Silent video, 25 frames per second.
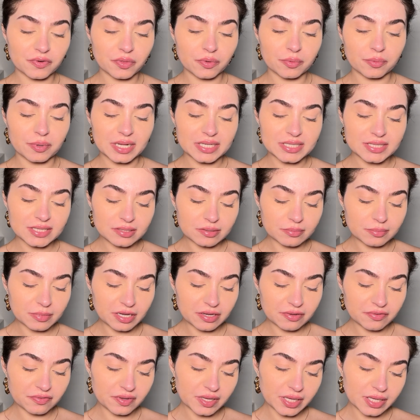the rest of
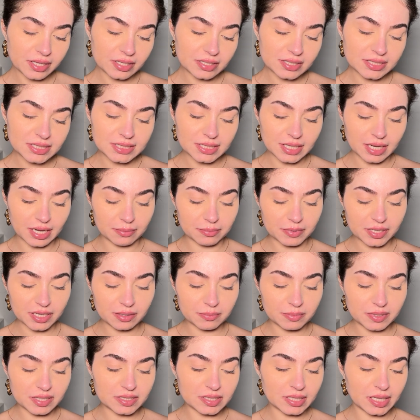my face, I'm going to
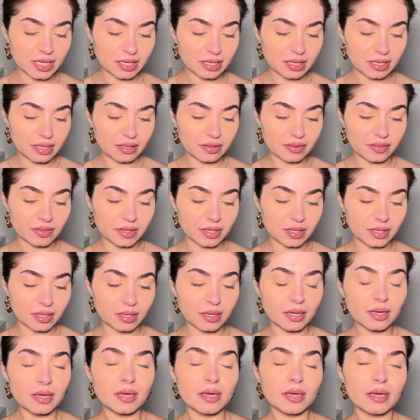be taking the
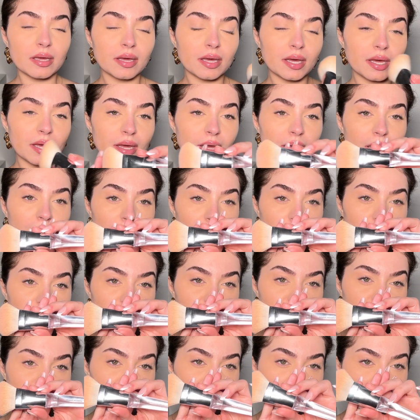
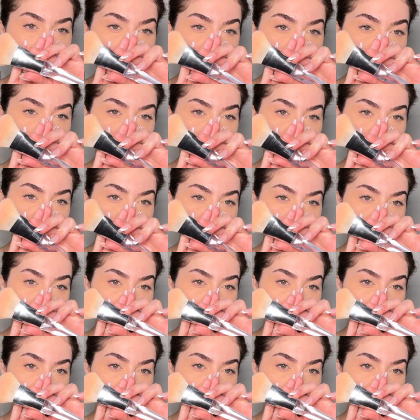e.l.f. Airbrush